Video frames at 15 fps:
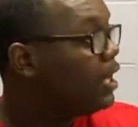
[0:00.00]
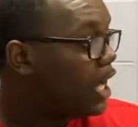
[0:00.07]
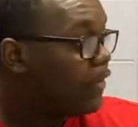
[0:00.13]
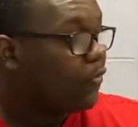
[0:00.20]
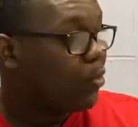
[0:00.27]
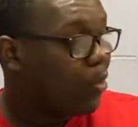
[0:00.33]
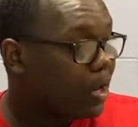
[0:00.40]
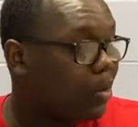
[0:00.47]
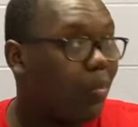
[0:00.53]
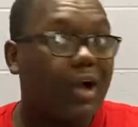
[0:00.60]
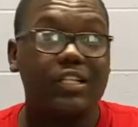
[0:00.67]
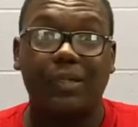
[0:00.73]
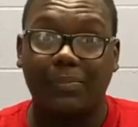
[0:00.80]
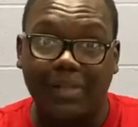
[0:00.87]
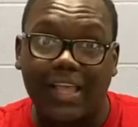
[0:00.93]
If you want to
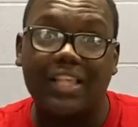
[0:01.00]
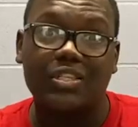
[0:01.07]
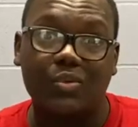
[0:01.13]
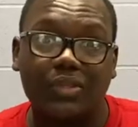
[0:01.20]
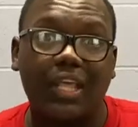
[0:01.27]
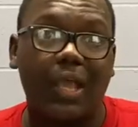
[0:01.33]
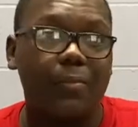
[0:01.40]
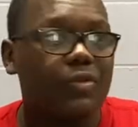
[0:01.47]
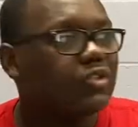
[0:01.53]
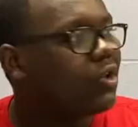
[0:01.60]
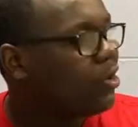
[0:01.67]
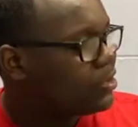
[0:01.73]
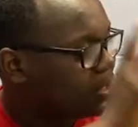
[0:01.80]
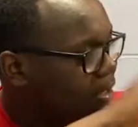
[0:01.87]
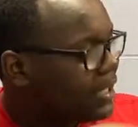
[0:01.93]
watch a playlist with the
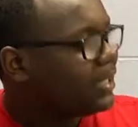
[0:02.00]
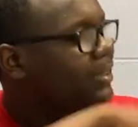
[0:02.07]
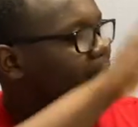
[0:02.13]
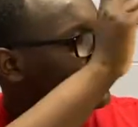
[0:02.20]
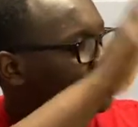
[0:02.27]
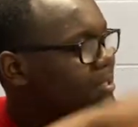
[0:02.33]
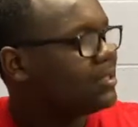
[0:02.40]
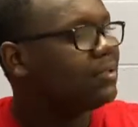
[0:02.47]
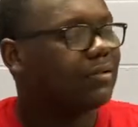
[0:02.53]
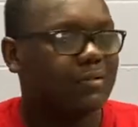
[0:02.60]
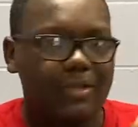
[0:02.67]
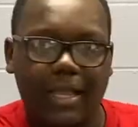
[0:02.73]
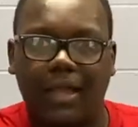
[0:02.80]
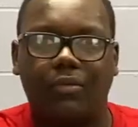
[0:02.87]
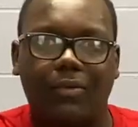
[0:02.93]
episodes, click this.
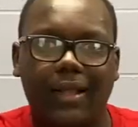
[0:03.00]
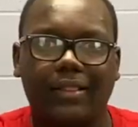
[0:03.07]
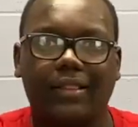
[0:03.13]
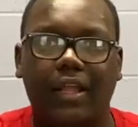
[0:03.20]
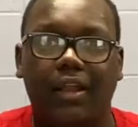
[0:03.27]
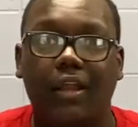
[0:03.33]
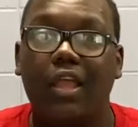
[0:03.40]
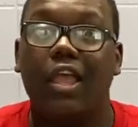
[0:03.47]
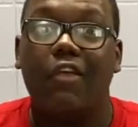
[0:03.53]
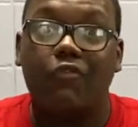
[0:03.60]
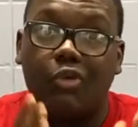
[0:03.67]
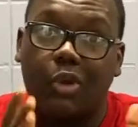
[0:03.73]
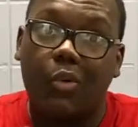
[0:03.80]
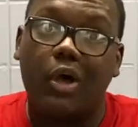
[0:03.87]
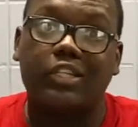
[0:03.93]
Yeah, right there. If
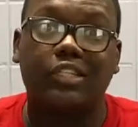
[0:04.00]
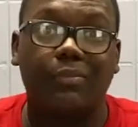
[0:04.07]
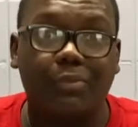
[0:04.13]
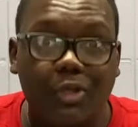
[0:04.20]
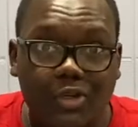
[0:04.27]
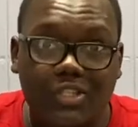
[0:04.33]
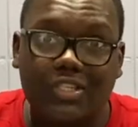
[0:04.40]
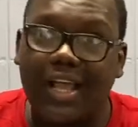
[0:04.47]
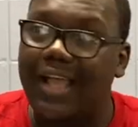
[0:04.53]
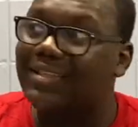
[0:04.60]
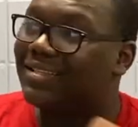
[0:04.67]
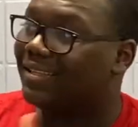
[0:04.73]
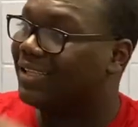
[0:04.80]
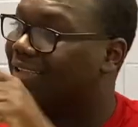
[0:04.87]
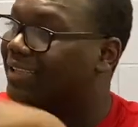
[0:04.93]
you want to watch computer
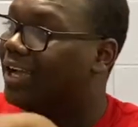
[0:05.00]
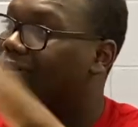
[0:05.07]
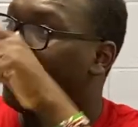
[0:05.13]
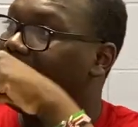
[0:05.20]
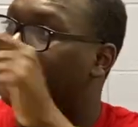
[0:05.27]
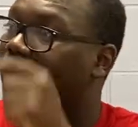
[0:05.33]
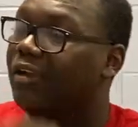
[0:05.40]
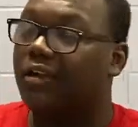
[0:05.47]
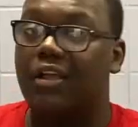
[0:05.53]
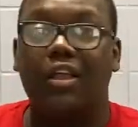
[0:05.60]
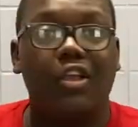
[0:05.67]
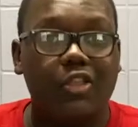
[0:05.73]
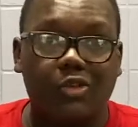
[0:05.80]
science, click that right here.